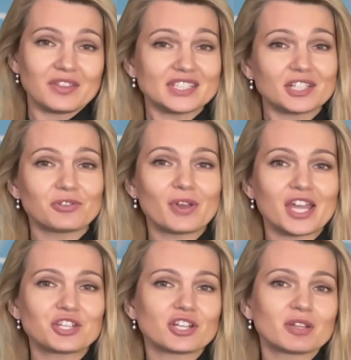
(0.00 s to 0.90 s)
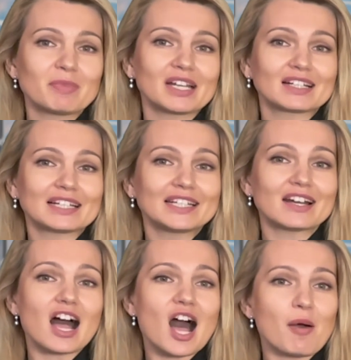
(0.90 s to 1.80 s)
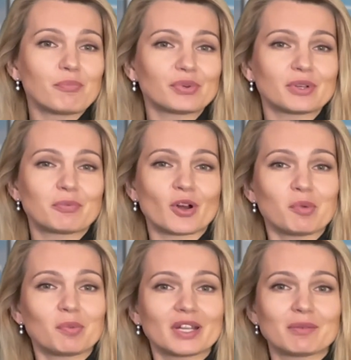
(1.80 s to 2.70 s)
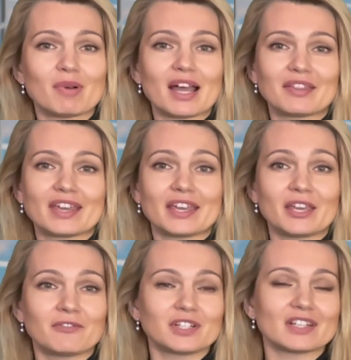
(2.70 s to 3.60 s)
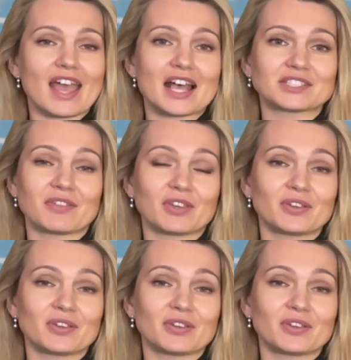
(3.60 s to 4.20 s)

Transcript: The situation may clear up probably by the evening as the